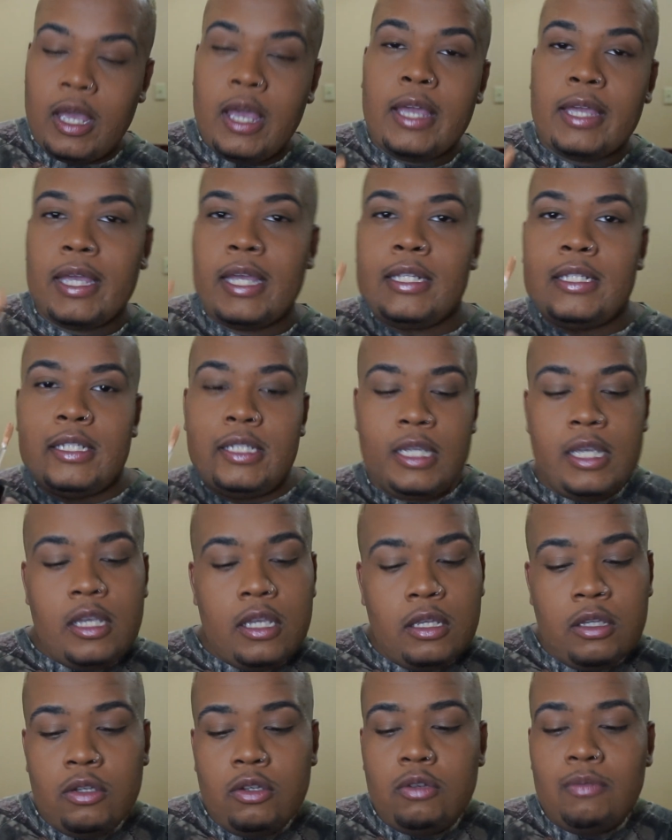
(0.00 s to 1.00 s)

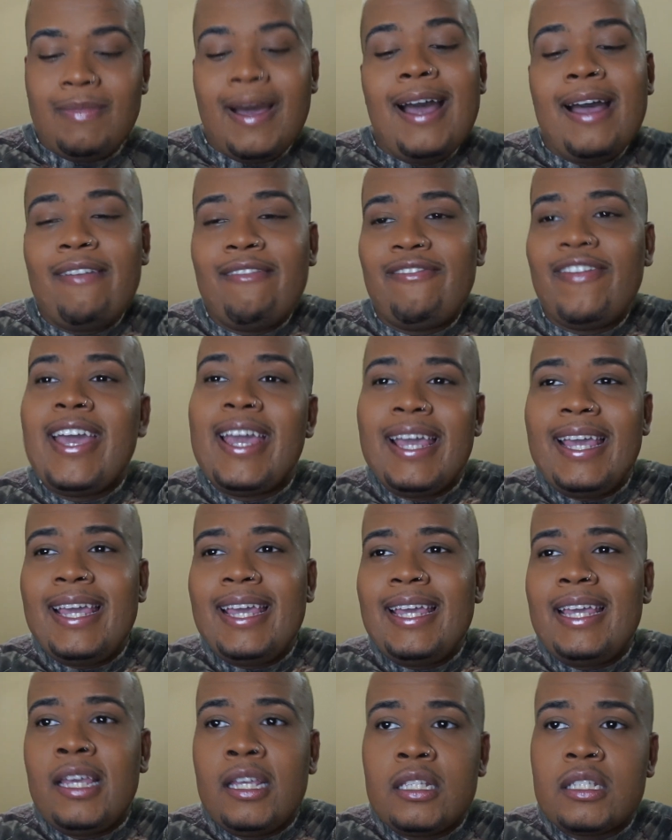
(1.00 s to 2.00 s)
conceal my
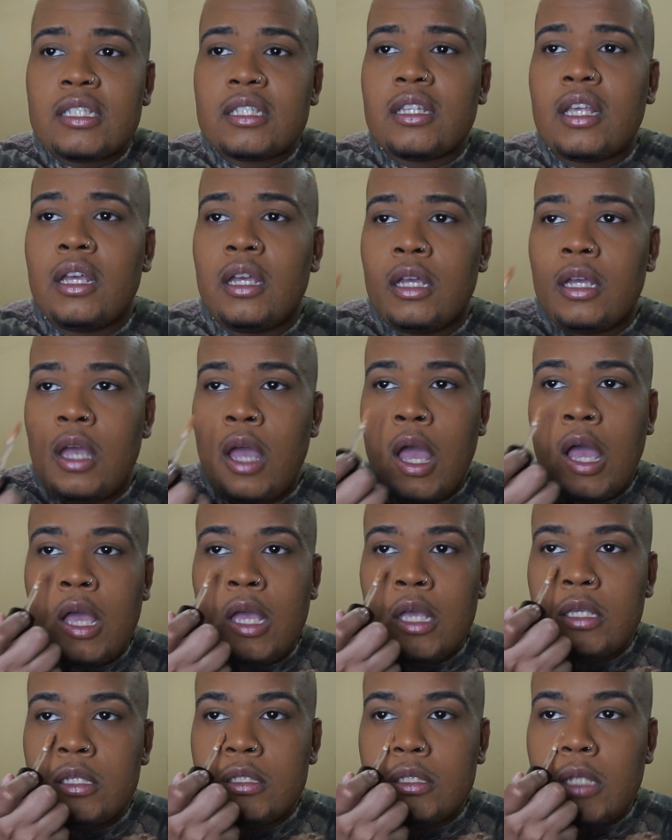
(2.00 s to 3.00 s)
face.
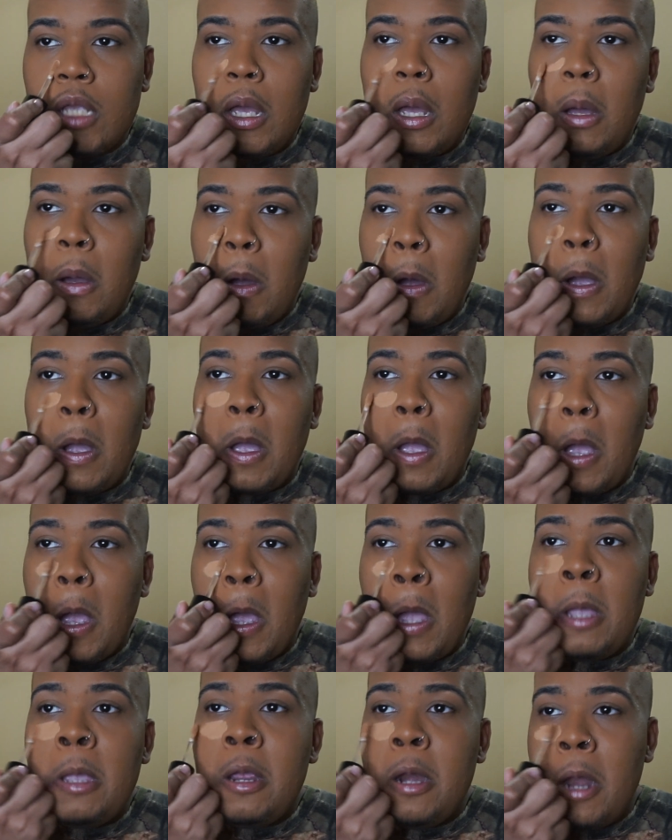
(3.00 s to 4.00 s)
So,
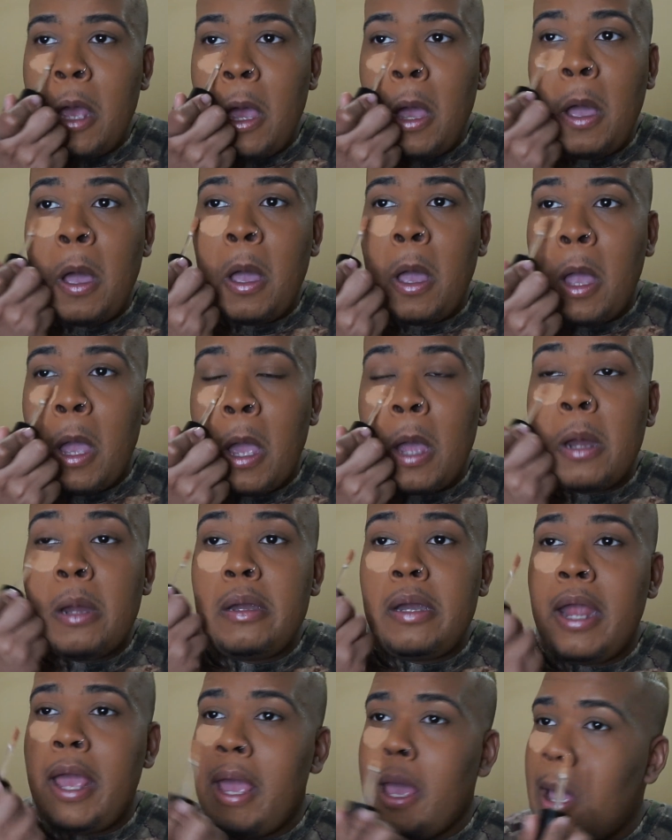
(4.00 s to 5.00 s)
you know,
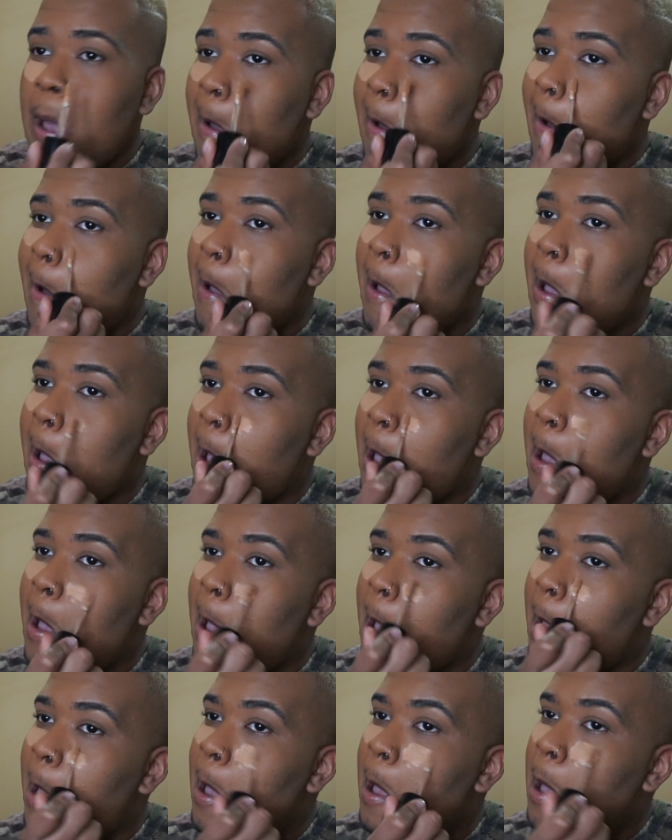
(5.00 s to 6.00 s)
now
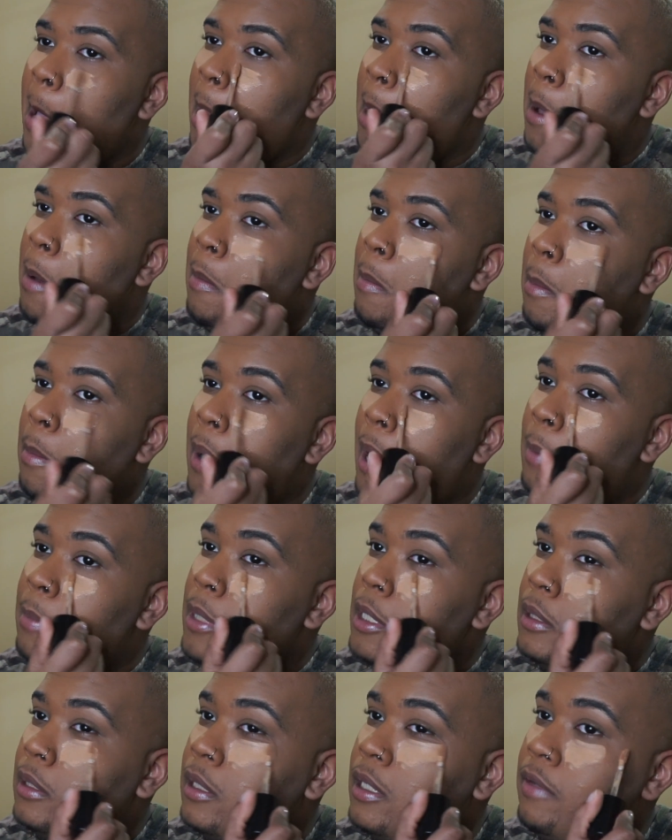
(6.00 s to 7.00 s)
by me
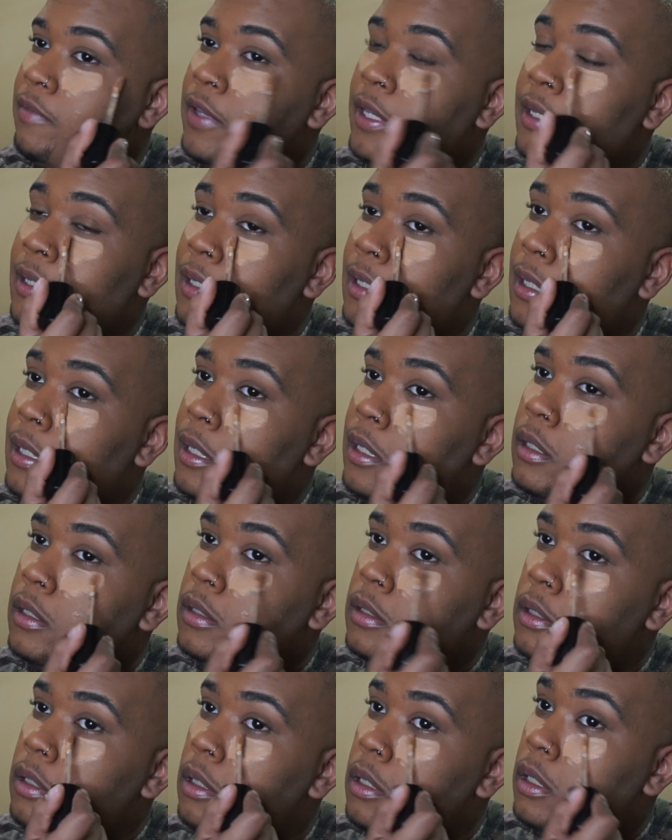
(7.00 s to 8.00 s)
living in
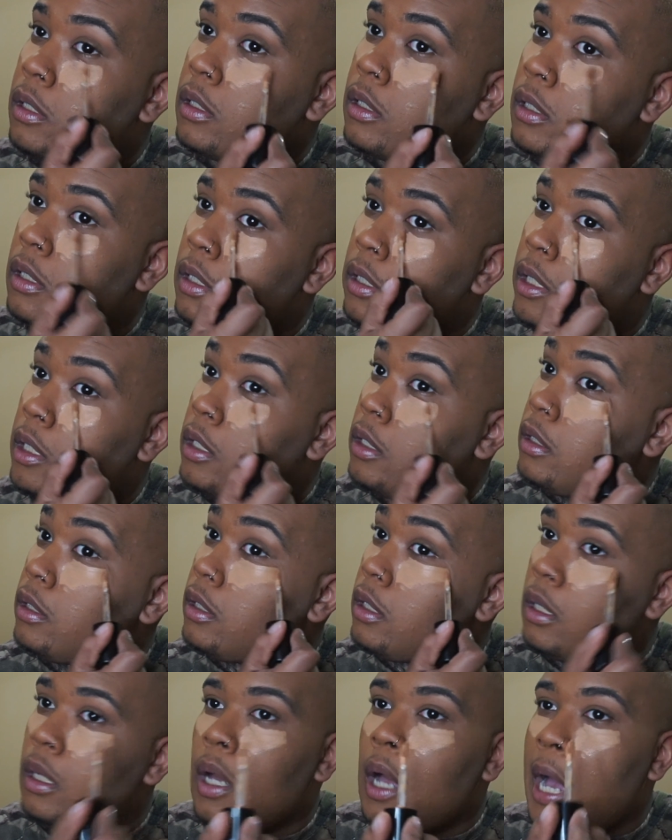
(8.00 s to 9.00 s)
New York again,
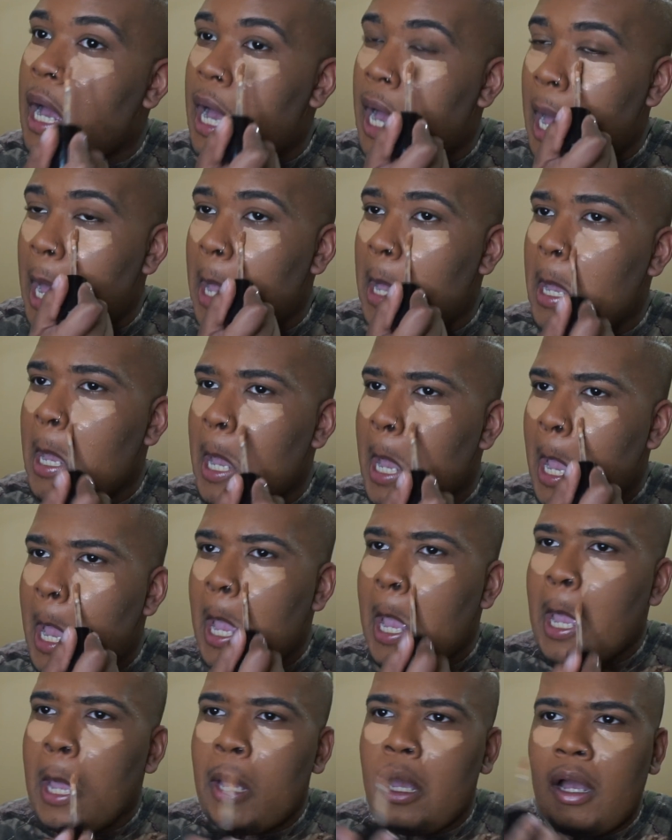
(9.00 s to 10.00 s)
I
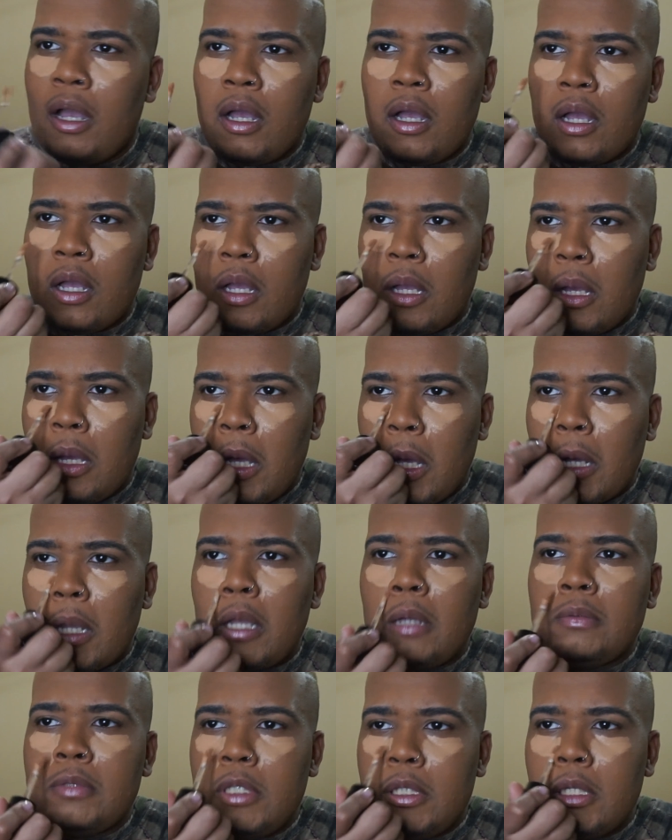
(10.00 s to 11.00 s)

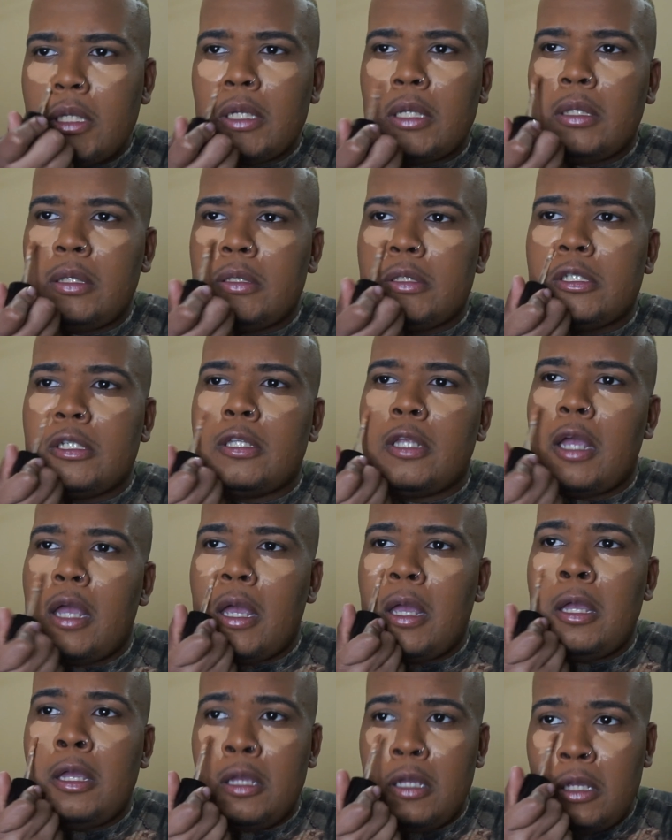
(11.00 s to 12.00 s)
come to the conclusion
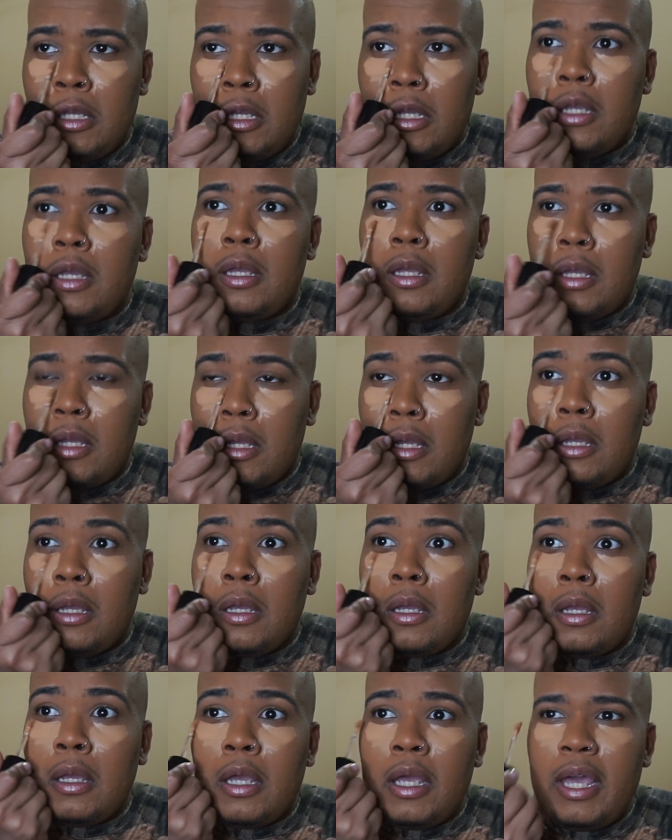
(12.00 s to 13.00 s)
that
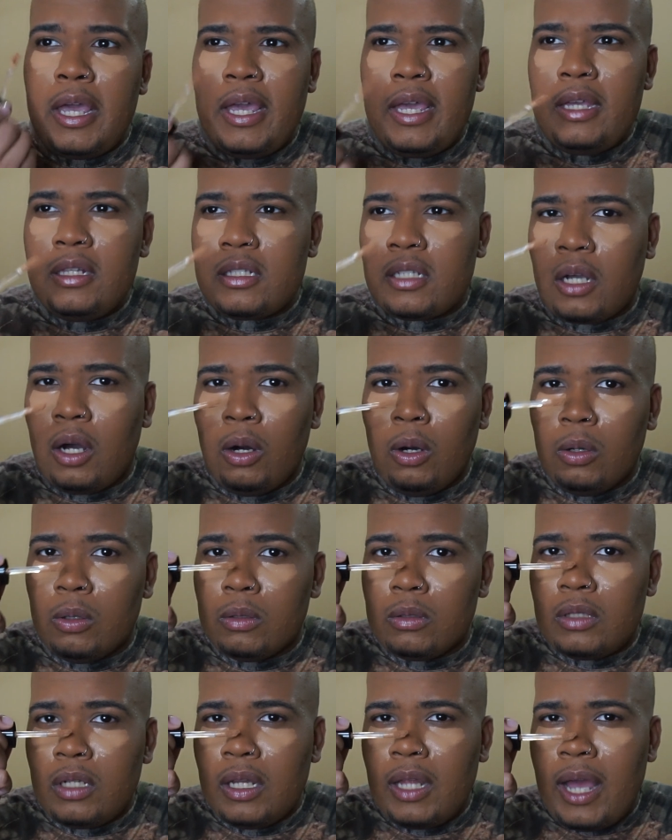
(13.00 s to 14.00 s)
it's
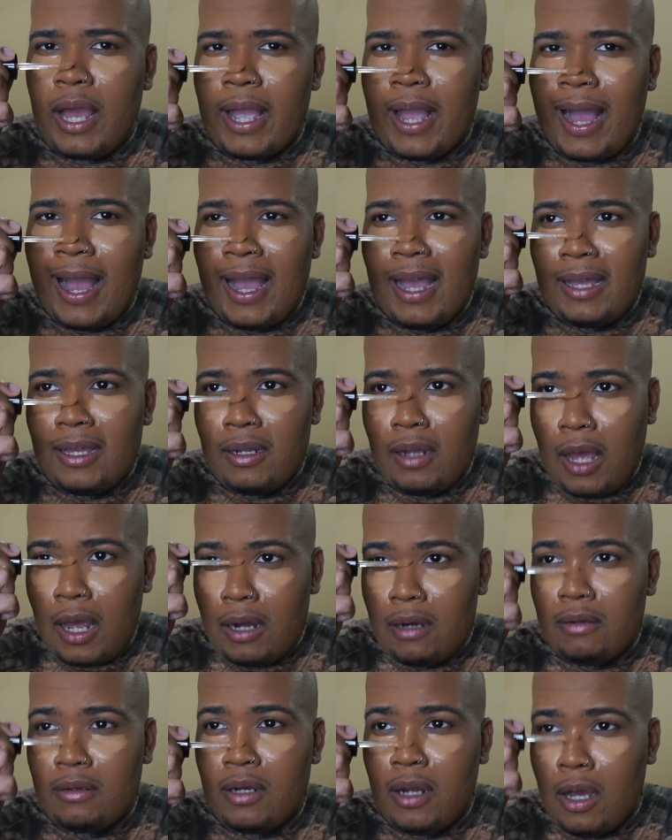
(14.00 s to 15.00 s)
cold. Like, I
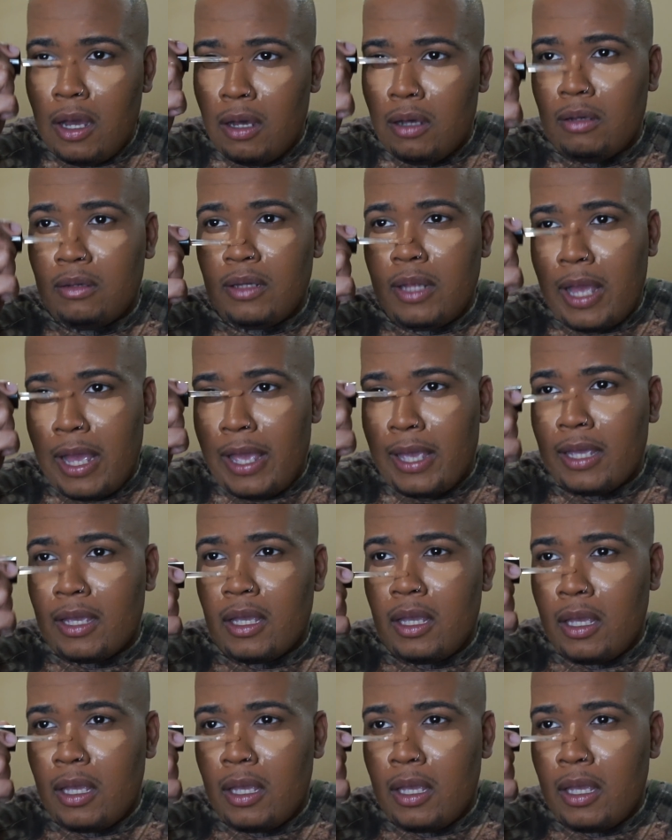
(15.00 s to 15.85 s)
don't know, like,